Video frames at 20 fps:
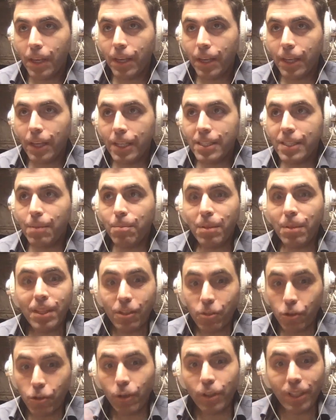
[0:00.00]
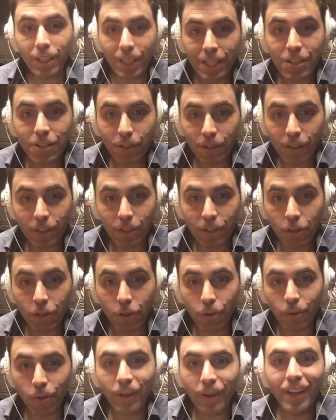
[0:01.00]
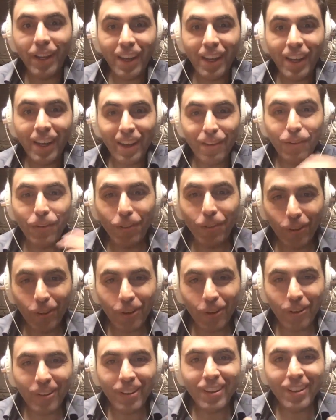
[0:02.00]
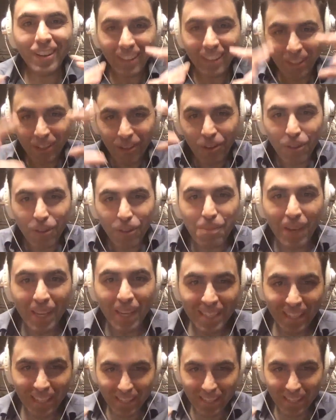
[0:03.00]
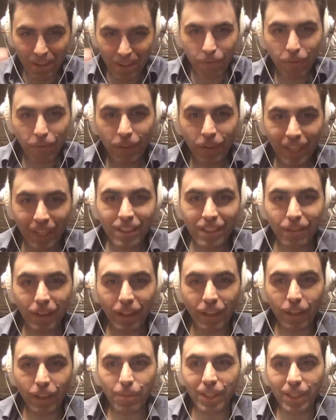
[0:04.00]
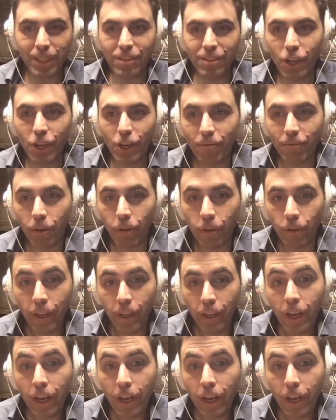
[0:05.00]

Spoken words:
is something that you can easily do if you learn, the basics of front-end development in general.